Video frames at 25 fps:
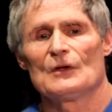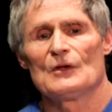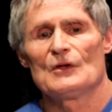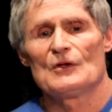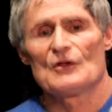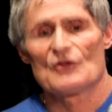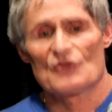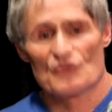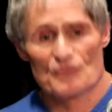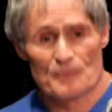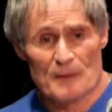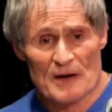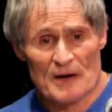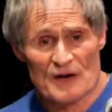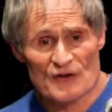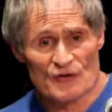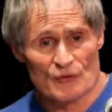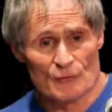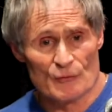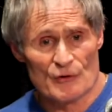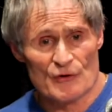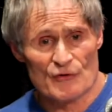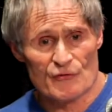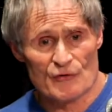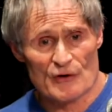special
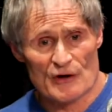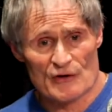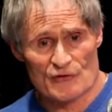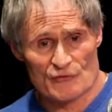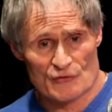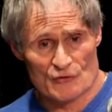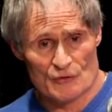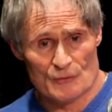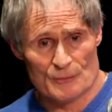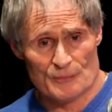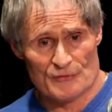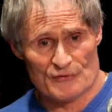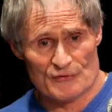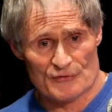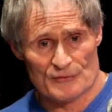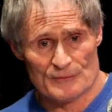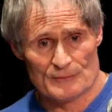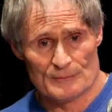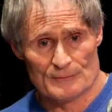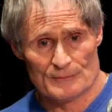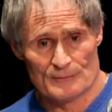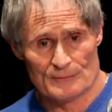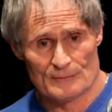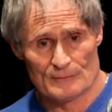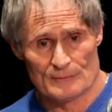interest groups
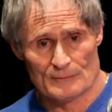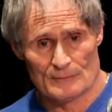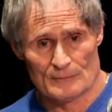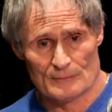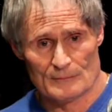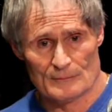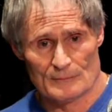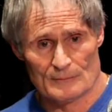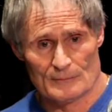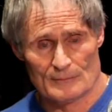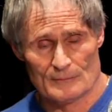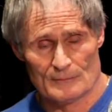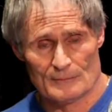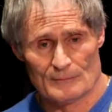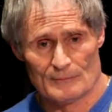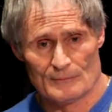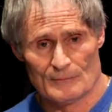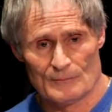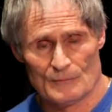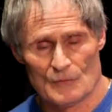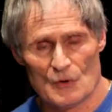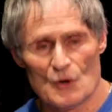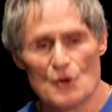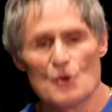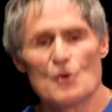
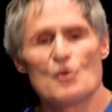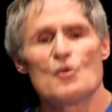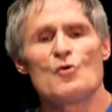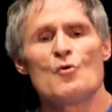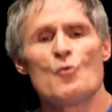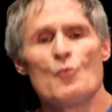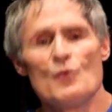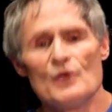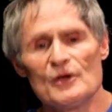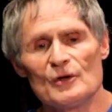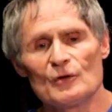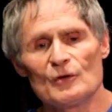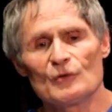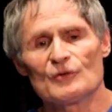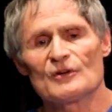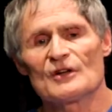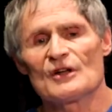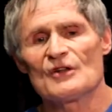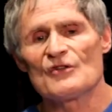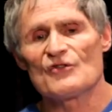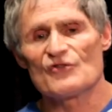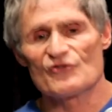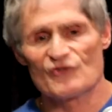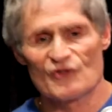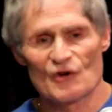who wield
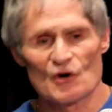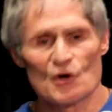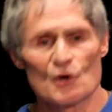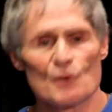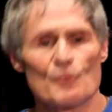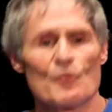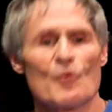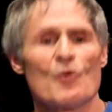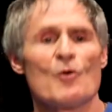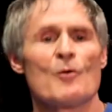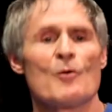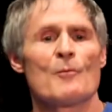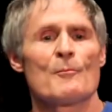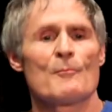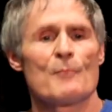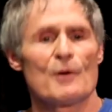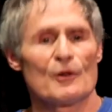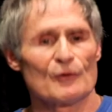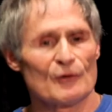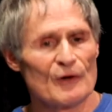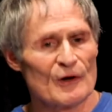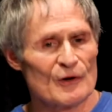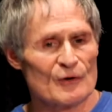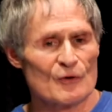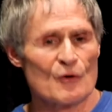considerable
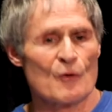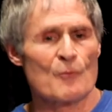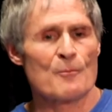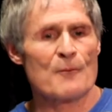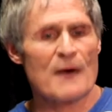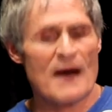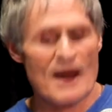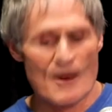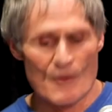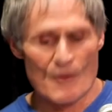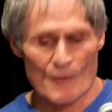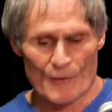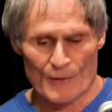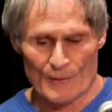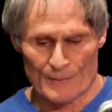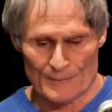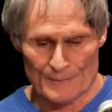political power.